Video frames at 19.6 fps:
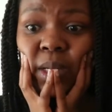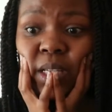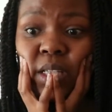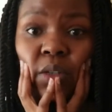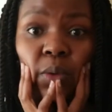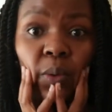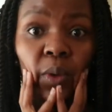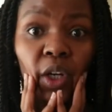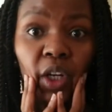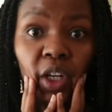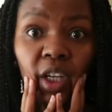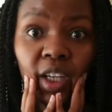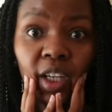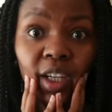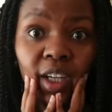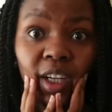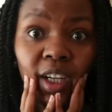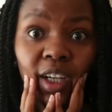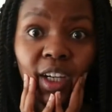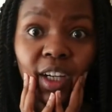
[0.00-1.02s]
went to work
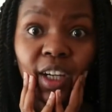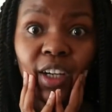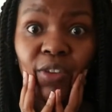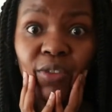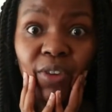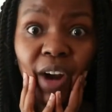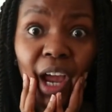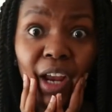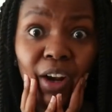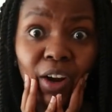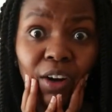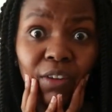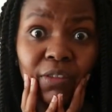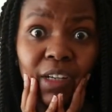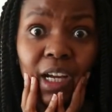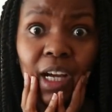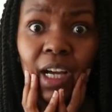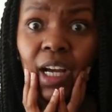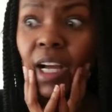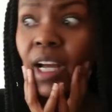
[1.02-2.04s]
right
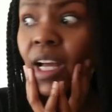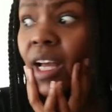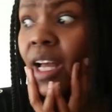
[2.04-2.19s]
after